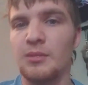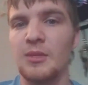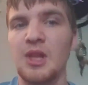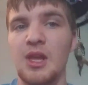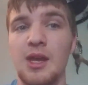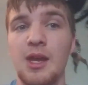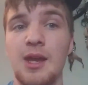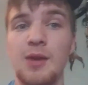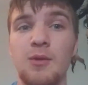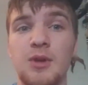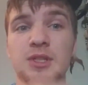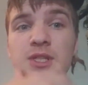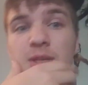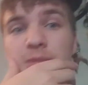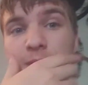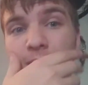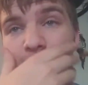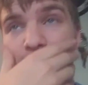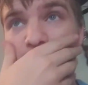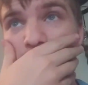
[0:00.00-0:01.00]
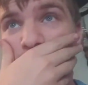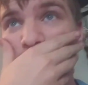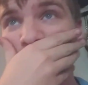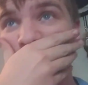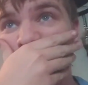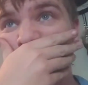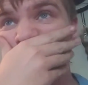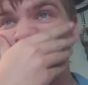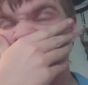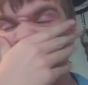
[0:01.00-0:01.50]
Hey, what's up, guys?
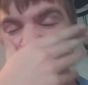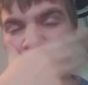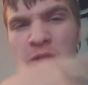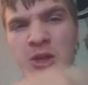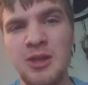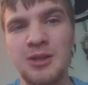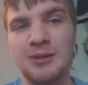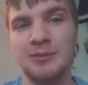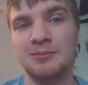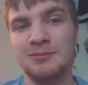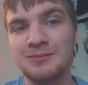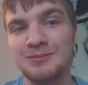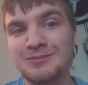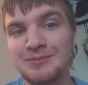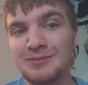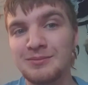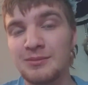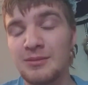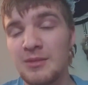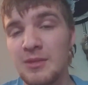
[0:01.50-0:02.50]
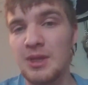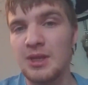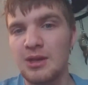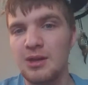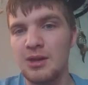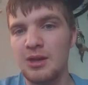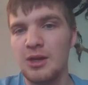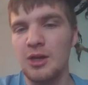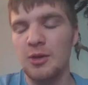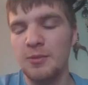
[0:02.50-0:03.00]
I
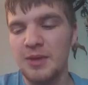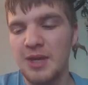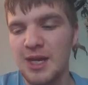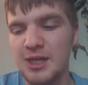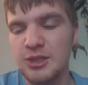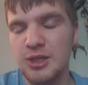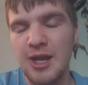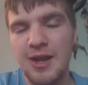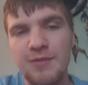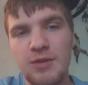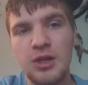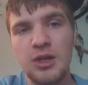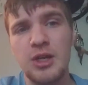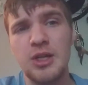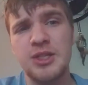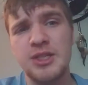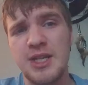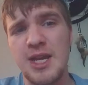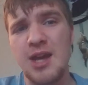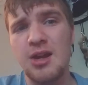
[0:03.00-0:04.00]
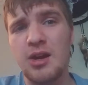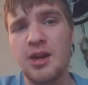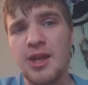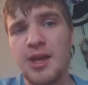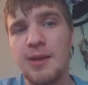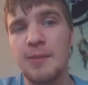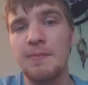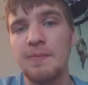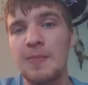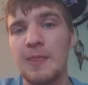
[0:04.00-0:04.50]
hope you guys are having a good Saturday.
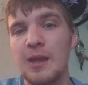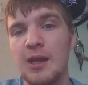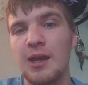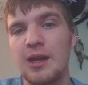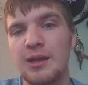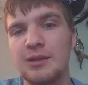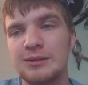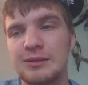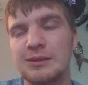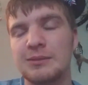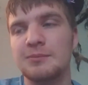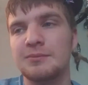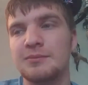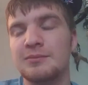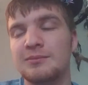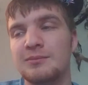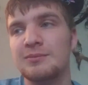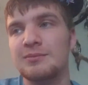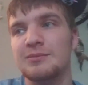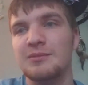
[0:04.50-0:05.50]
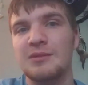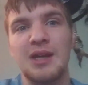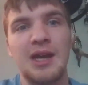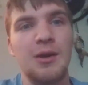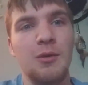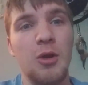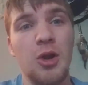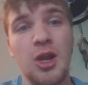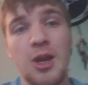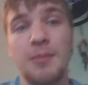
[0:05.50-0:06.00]
I
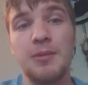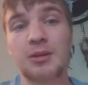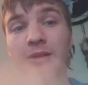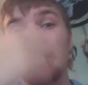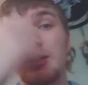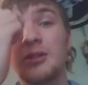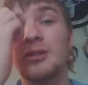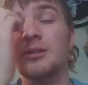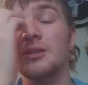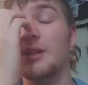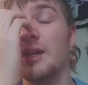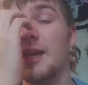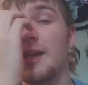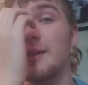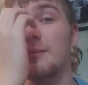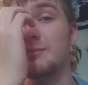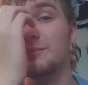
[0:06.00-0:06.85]
woke up a little late.